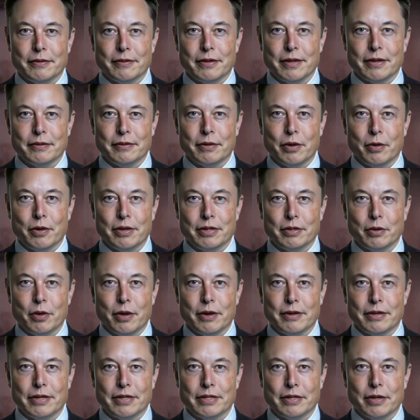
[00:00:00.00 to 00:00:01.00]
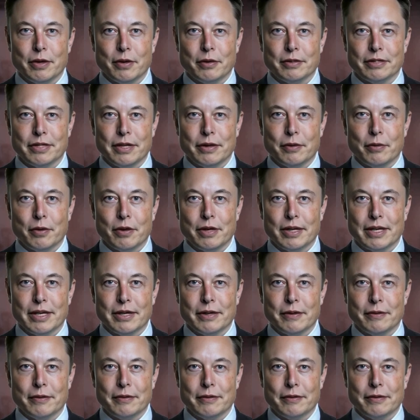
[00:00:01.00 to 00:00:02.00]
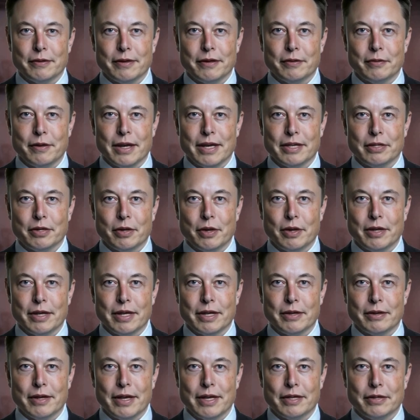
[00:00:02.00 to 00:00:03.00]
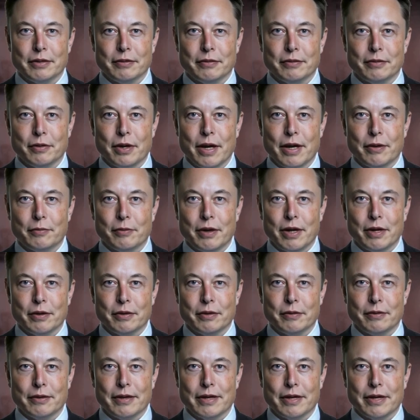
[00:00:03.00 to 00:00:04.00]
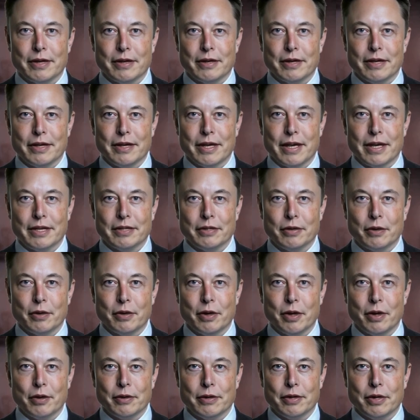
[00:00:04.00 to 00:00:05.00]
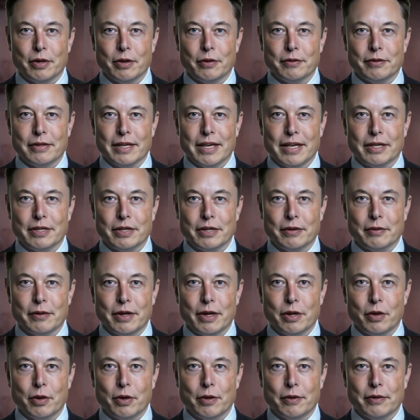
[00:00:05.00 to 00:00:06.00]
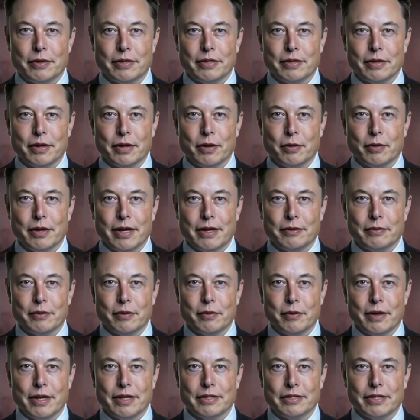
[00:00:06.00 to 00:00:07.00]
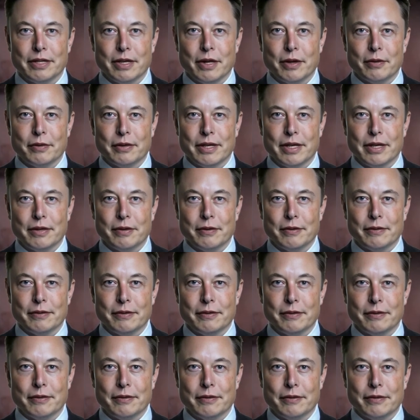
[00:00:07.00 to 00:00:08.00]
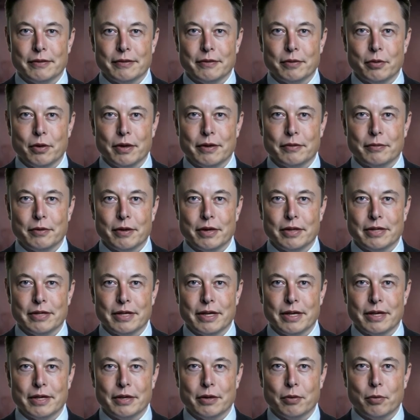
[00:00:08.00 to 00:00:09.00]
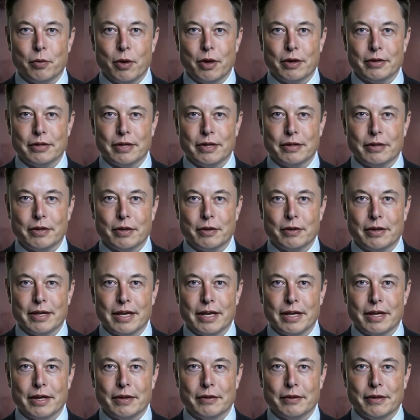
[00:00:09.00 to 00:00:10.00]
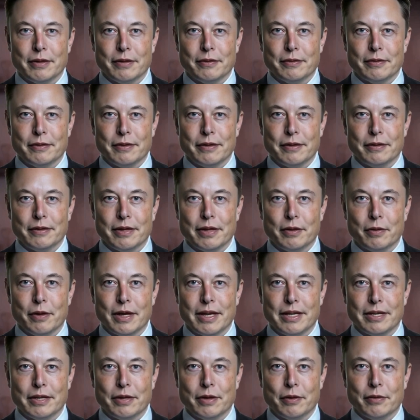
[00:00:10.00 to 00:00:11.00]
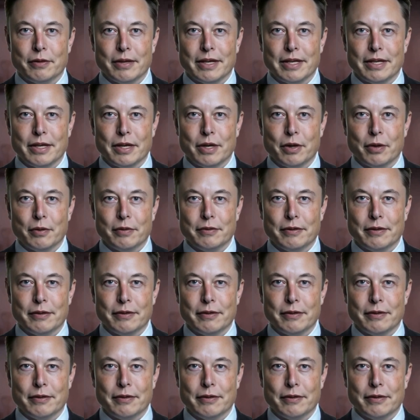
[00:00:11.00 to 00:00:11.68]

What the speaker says: If you enjoyed this news summary, make sure to hit that subscribe button and turn on the notification bell so you never miss an update. We appreciate you watching till the end and liking the video,